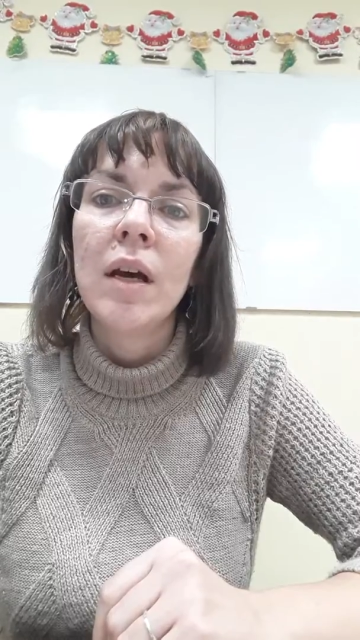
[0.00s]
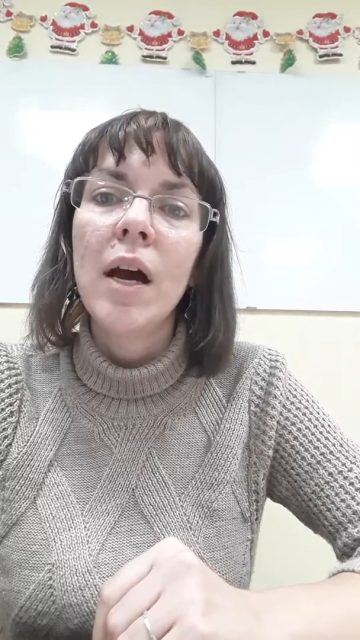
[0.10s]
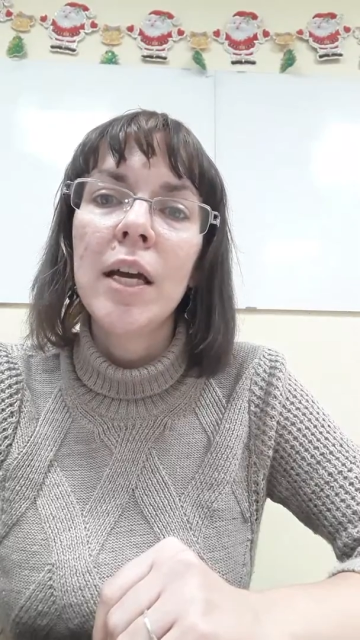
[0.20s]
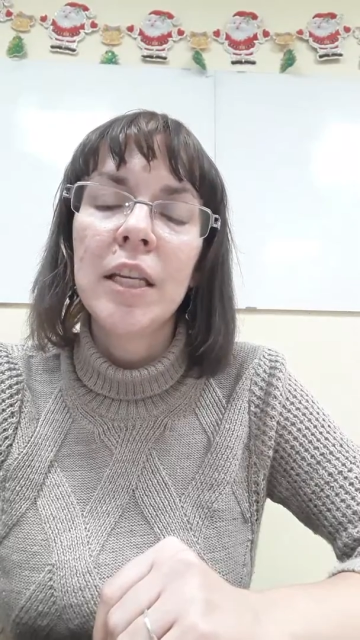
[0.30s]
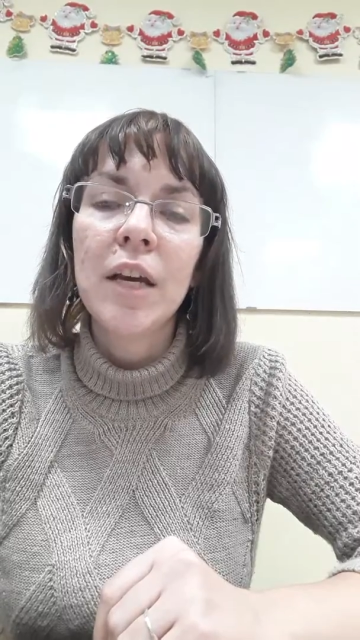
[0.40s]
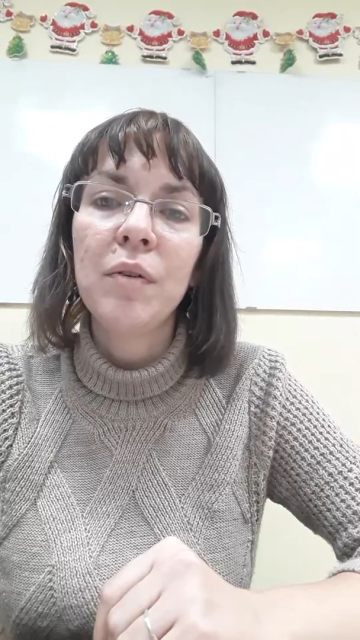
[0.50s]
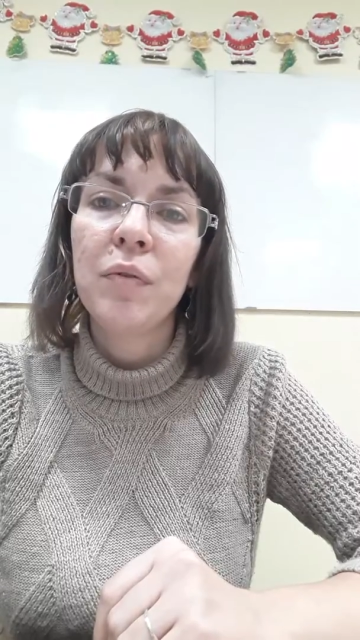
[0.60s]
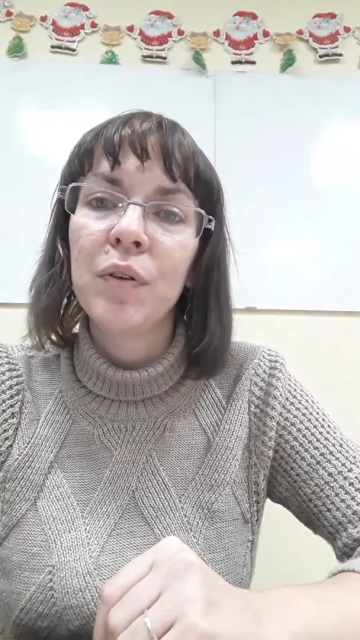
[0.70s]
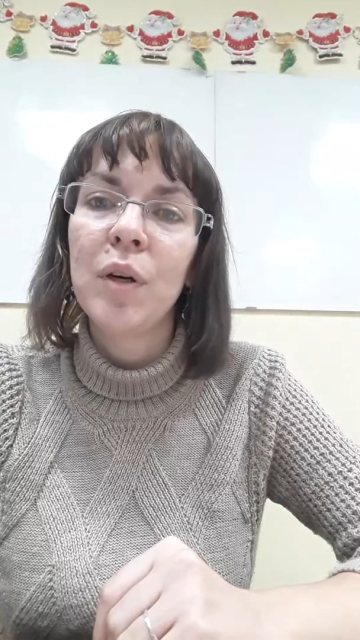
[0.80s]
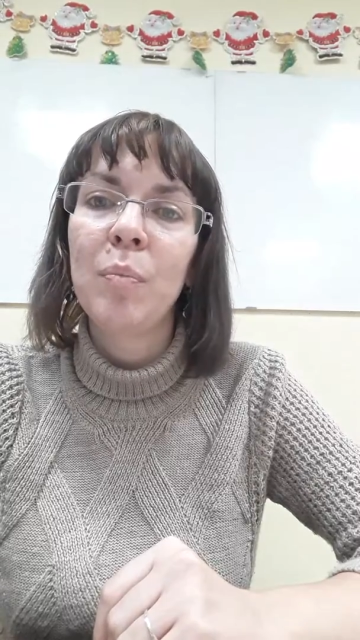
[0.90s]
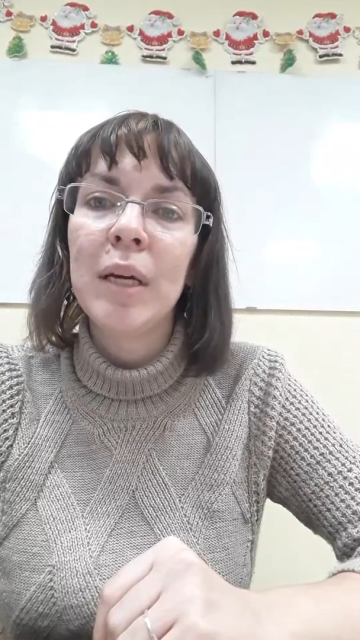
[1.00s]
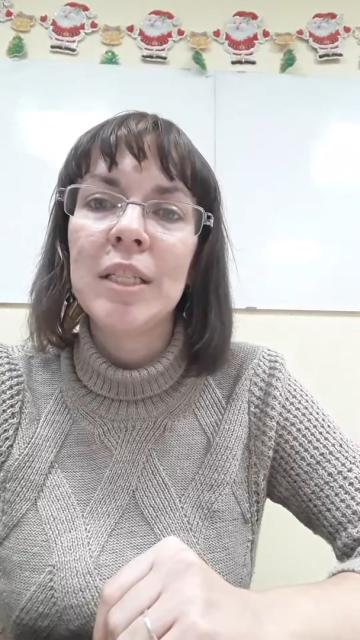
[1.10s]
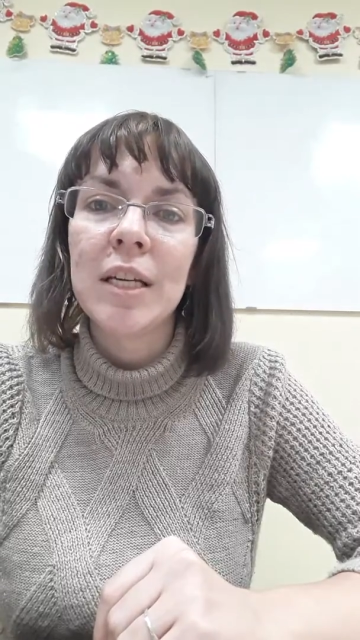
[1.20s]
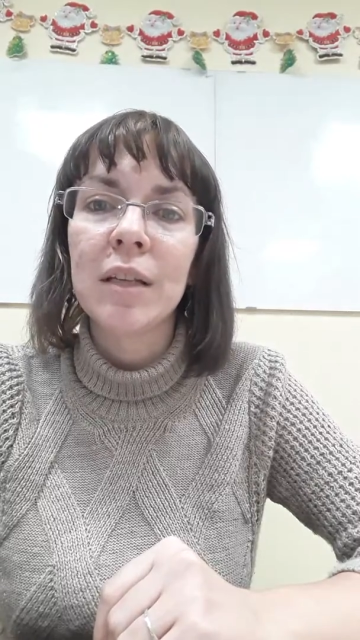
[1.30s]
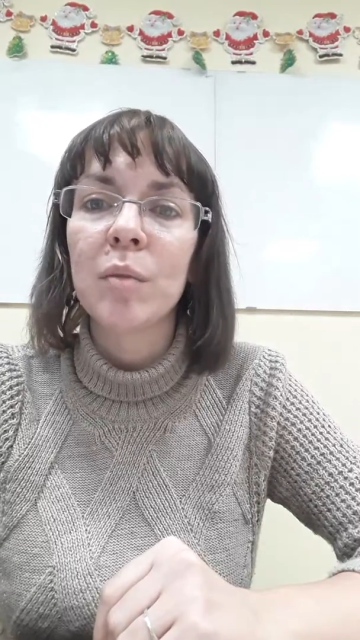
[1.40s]
I never fill up my
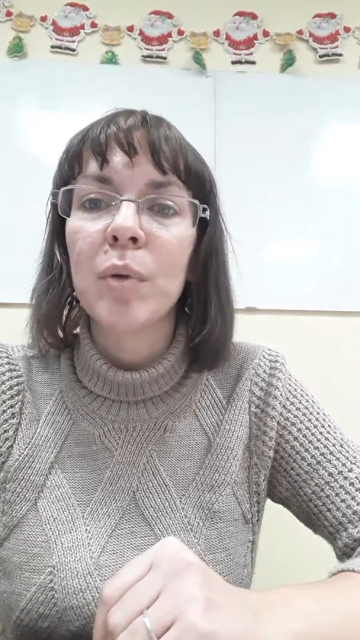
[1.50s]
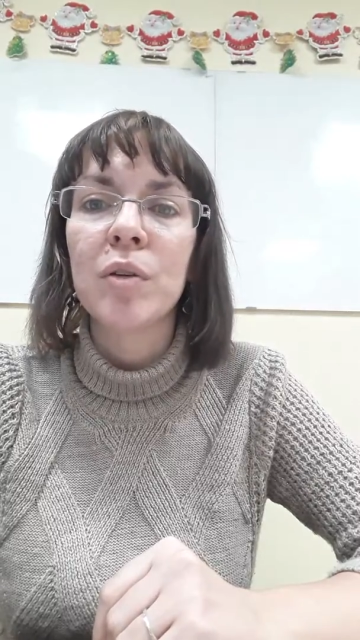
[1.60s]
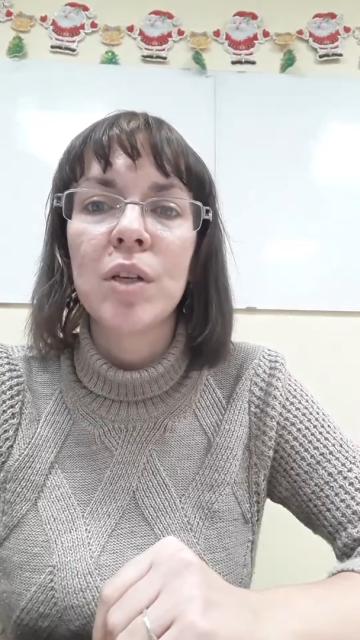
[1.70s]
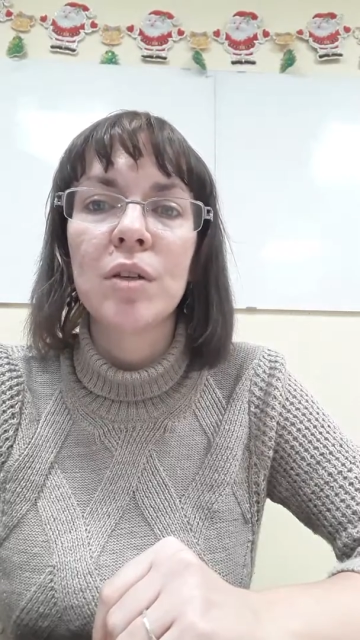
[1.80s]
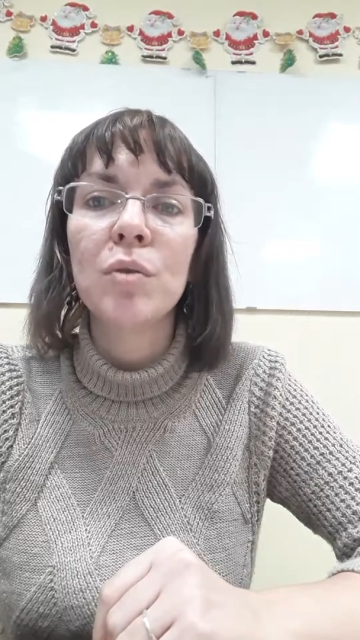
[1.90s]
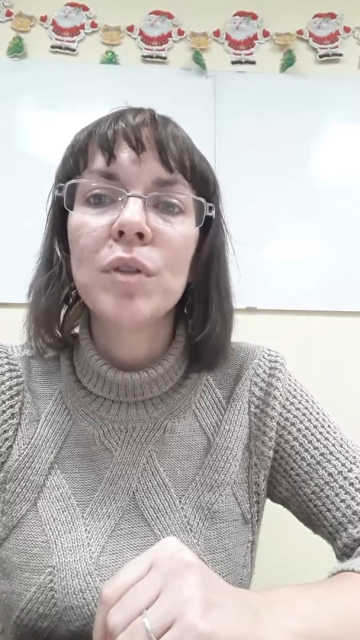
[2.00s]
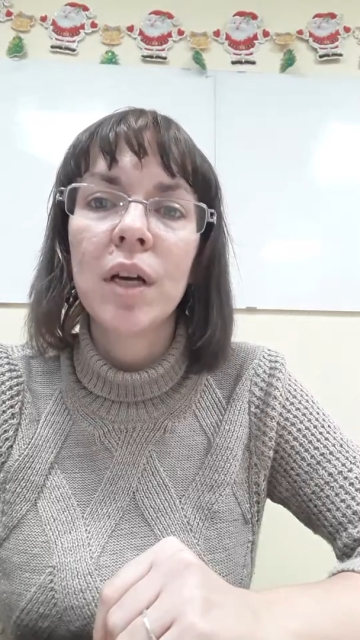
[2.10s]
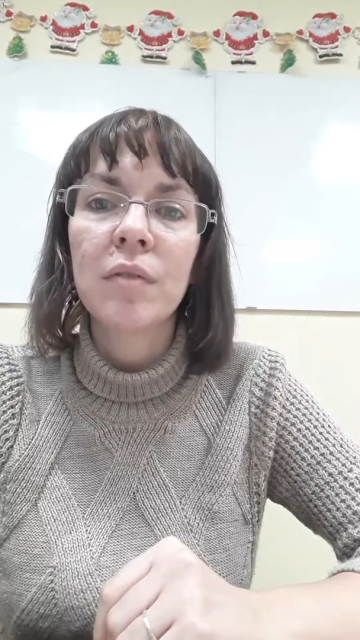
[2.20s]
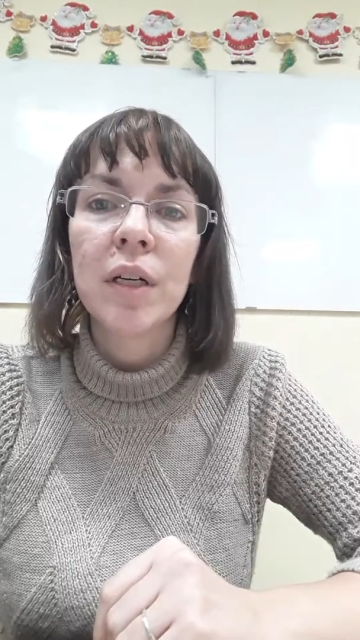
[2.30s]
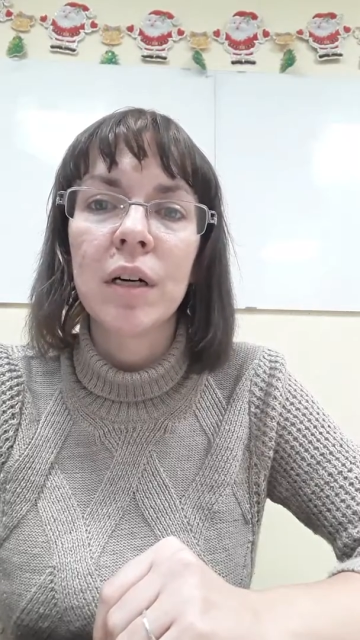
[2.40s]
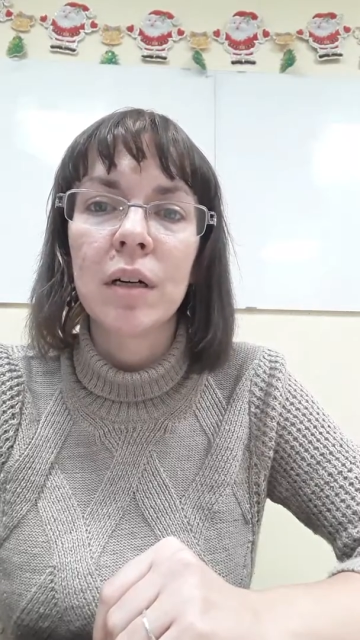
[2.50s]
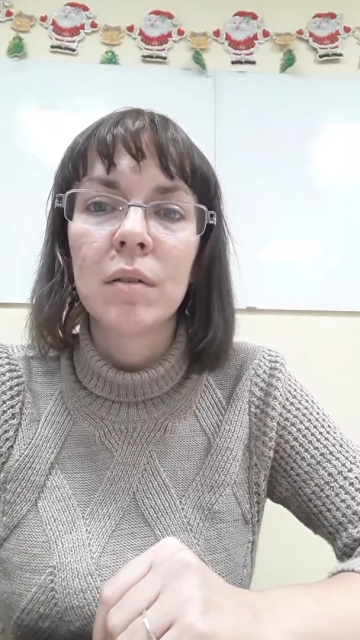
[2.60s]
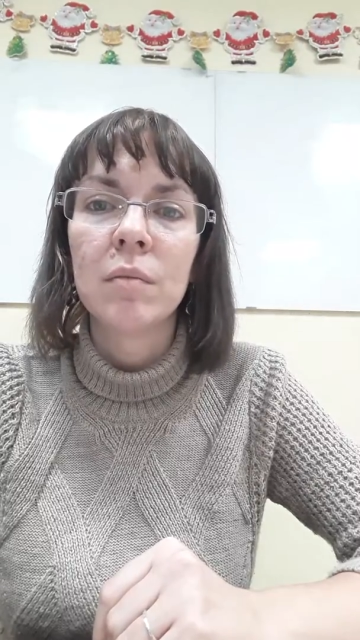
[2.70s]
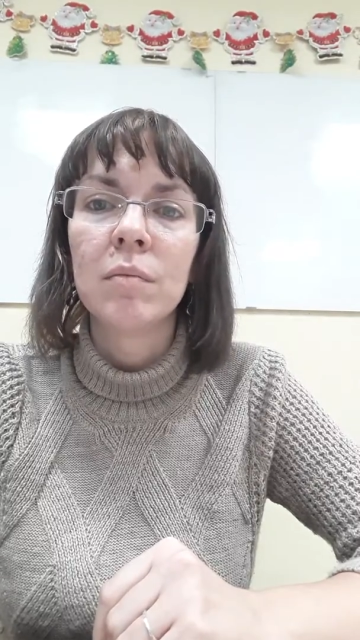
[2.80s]
tank because I don't have a car.